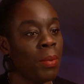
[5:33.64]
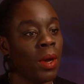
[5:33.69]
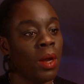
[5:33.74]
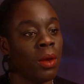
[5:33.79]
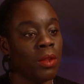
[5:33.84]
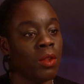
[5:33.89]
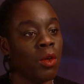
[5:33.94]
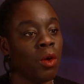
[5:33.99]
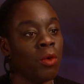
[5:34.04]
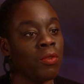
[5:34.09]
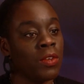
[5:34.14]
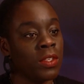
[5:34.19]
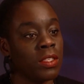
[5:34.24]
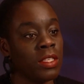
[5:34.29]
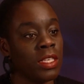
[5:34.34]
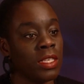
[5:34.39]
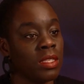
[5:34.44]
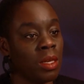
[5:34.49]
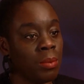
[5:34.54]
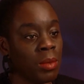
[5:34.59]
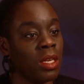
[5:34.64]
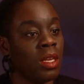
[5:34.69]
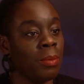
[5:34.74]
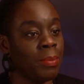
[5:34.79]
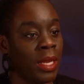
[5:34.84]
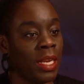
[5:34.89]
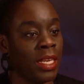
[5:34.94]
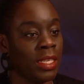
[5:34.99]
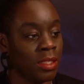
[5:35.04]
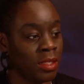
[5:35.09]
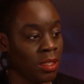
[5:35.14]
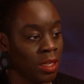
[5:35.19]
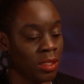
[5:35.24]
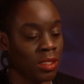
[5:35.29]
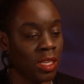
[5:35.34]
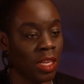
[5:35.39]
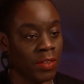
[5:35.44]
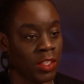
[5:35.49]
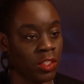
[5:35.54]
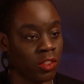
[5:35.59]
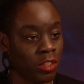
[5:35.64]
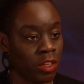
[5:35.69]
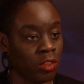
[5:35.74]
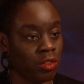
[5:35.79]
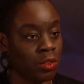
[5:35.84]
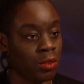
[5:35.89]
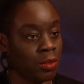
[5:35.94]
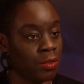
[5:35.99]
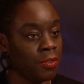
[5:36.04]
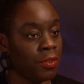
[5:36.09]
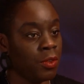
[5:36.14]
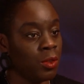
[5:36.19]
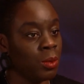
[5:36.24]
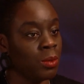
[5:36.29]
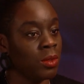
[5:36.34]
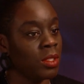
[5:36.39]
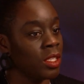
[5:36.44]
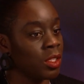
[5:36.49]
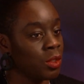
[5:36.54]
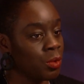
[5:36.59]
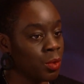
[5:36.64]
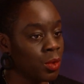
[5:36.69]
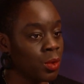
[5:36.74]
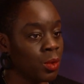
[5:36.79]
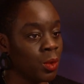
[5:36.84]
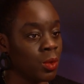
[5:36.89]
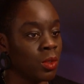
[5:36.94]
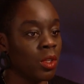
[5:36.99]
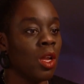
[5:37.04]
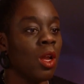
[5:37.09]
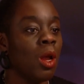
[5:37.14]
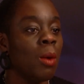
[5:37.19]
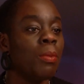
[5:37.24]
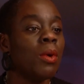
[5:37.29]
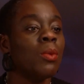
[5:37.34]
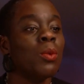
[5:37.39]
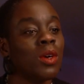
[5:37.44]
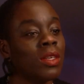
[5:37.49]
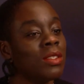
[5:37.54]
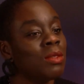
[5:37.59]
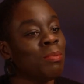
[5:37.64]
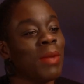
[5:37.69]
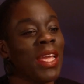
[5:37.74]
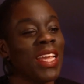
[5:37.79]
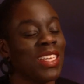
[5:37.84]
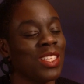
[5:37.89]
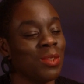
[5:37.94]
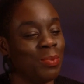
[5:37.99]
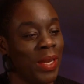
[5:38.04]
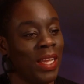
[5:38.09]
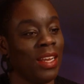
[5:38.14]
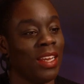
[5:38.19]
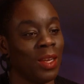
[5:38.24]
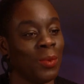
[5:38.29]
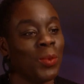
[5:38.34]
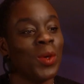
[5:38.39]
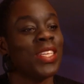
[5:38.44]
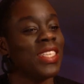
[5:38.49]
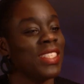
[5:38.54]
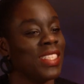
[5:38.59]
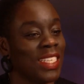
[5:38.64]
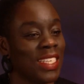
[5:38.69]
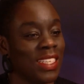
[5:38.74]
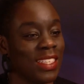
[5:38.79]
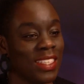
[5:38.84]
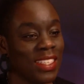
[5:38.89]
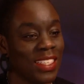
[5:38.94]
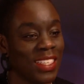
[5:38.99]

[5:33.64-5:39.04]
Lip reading: But obviously, something like ballet does have its structural forms and its rules. But what makes ballet? What is it?